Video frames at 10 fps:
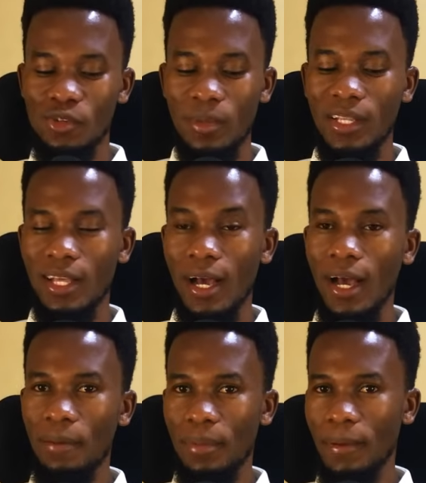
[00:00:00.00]
to make that
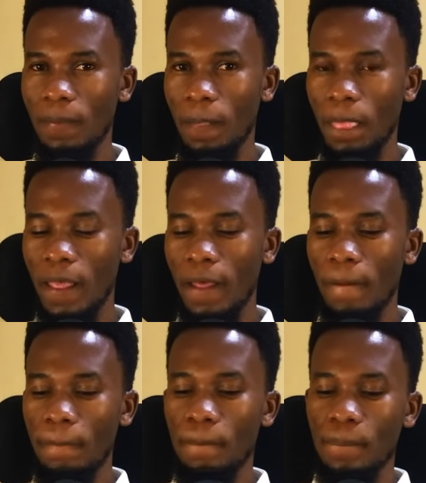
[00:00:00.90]
happen,
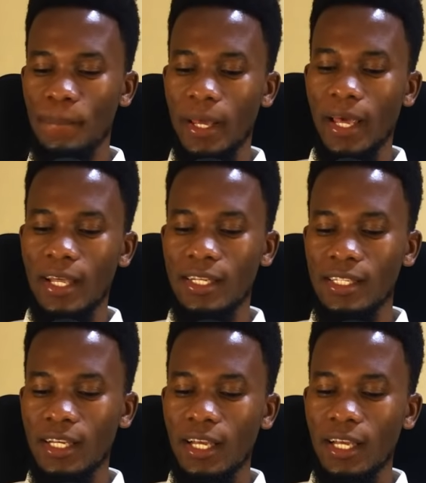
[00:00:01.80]
and